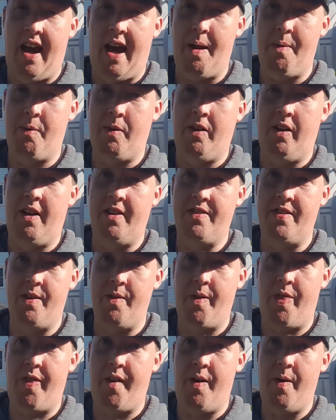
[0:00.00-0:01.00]
and we'll
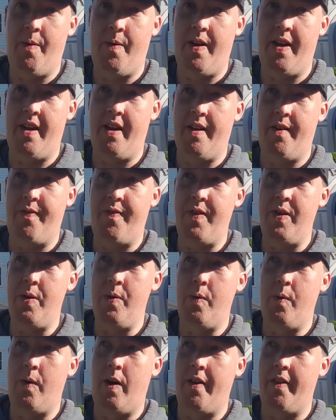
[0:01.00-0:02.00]
also throw in a
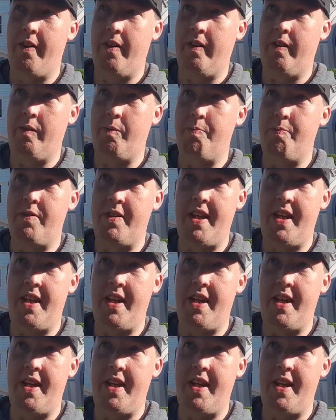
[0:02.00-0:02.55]
few other